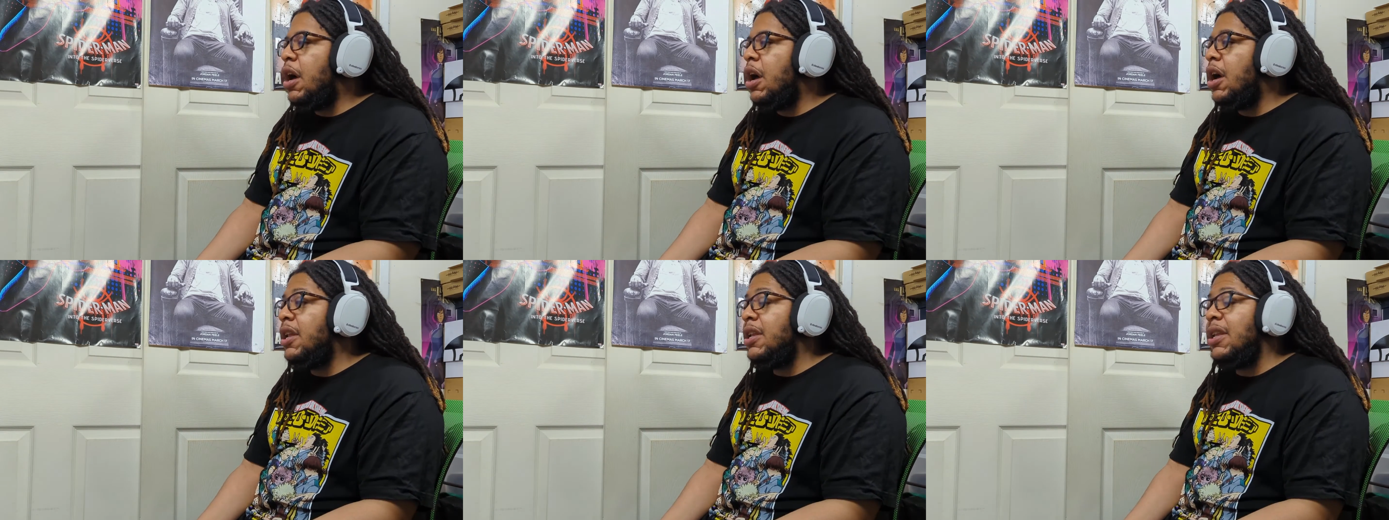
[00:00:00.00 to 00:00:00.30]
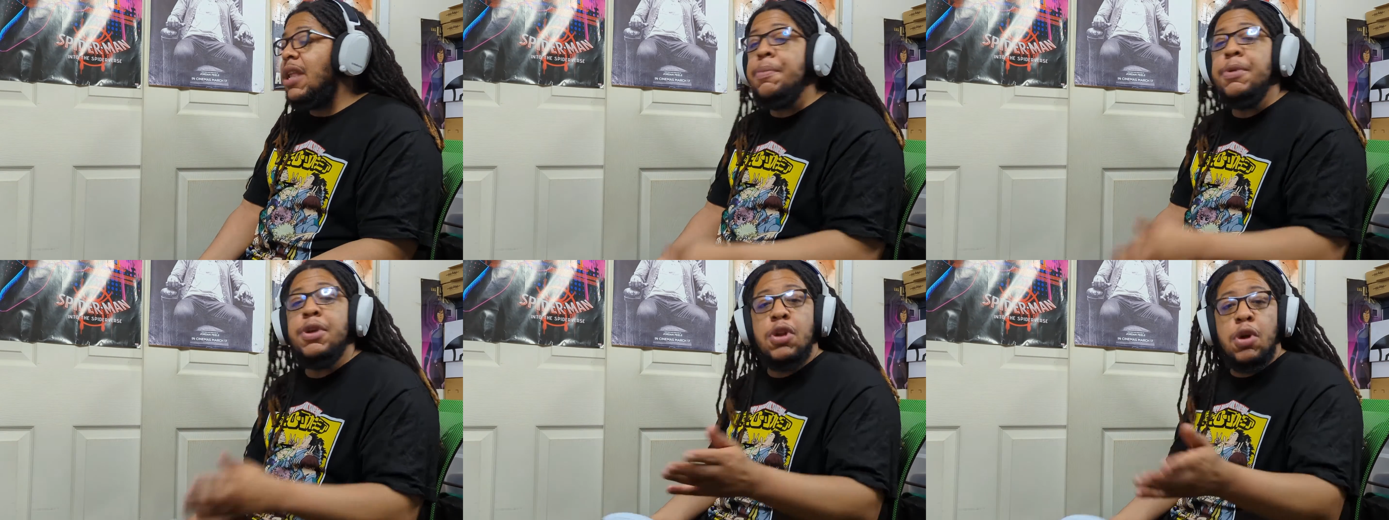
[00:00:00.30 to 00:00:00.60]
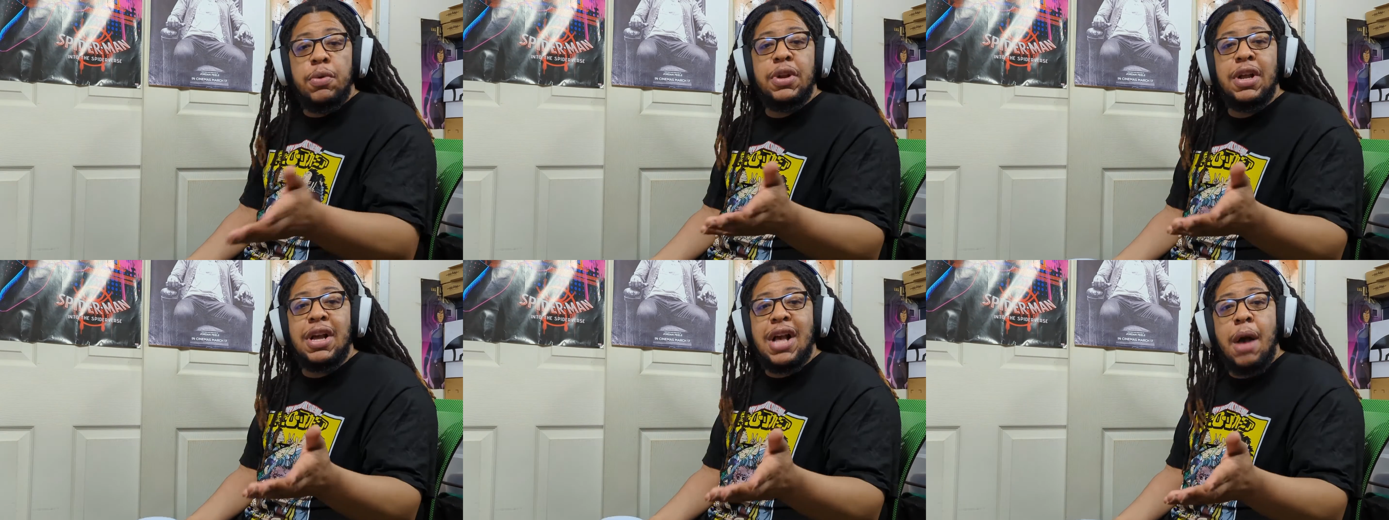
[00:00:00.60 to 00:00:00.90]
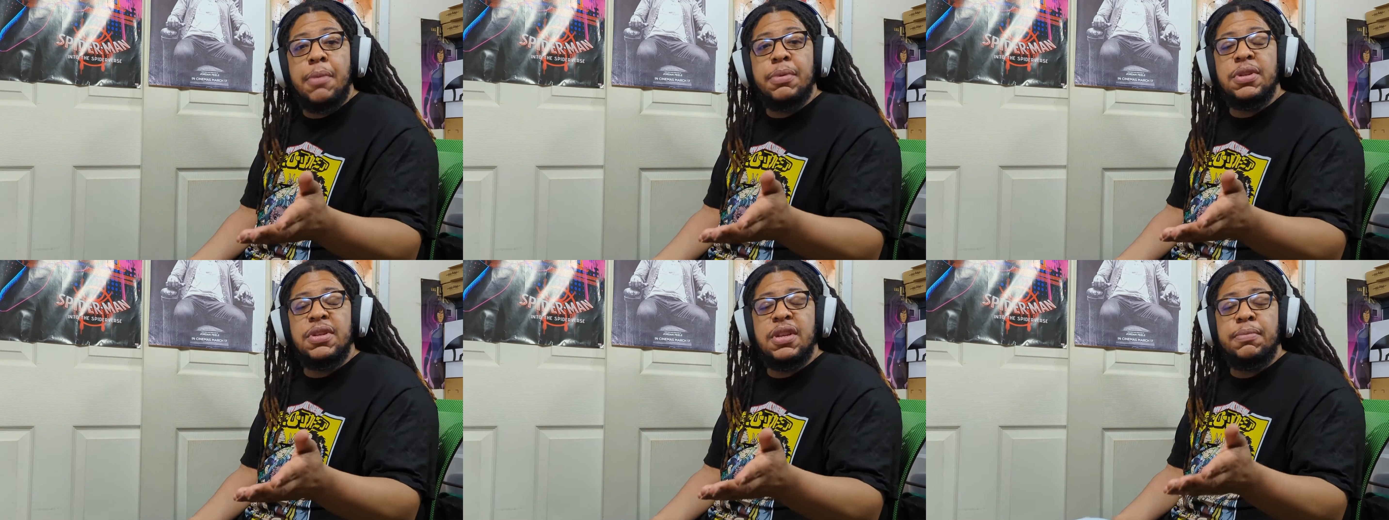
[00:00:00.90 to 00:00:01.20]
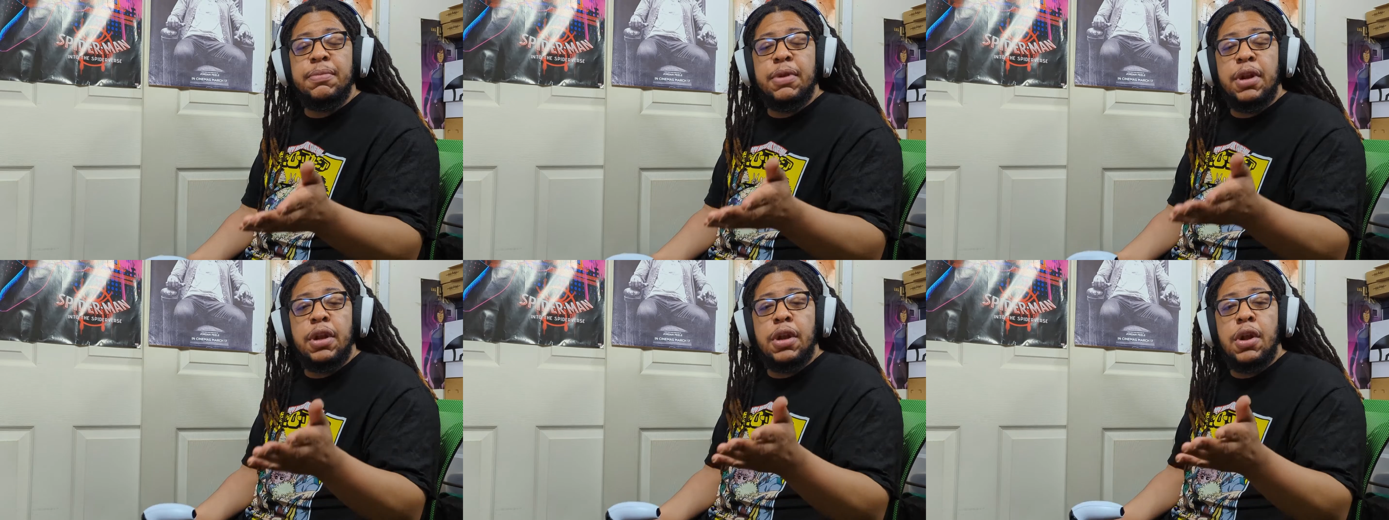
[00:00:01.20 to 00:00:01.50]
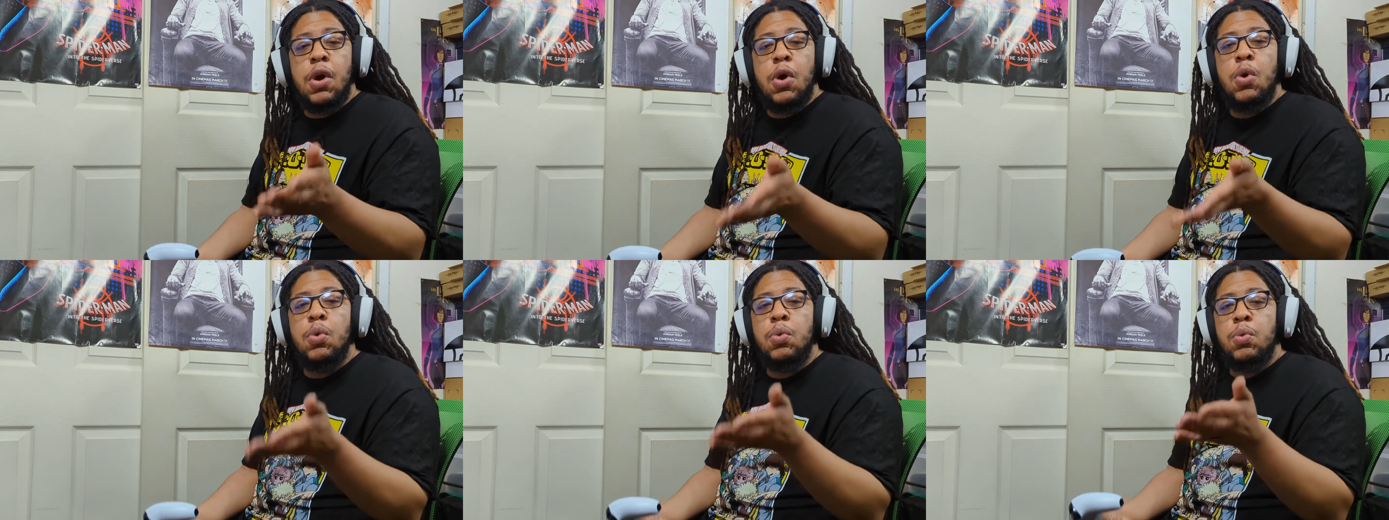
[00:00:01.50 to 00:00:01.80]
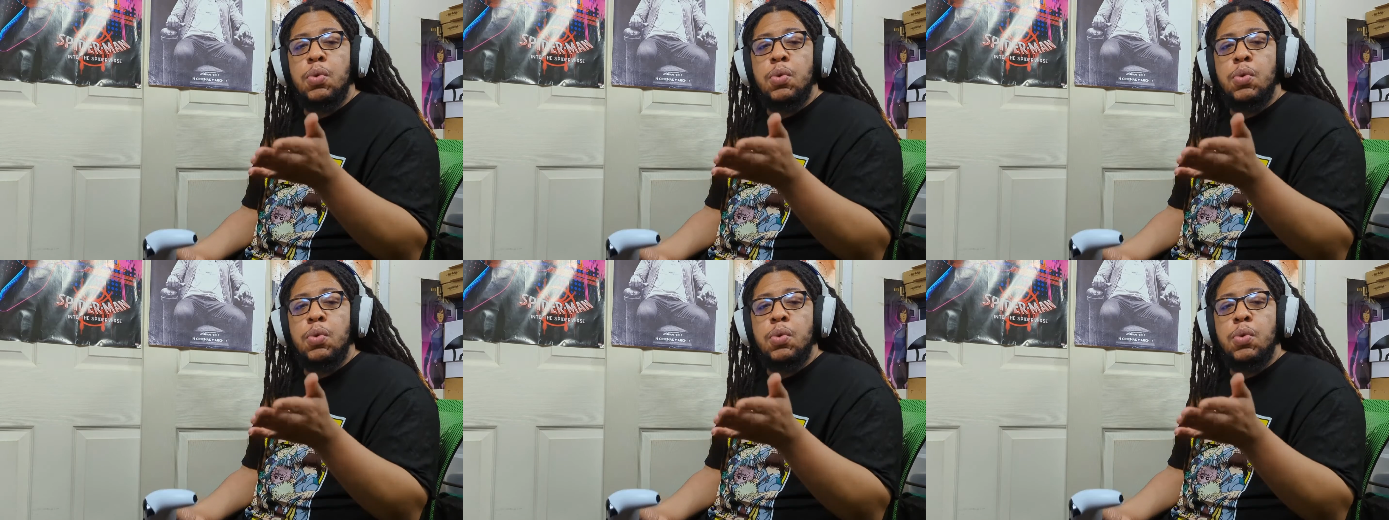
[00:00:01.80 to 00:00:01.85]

Let me know in the comments below,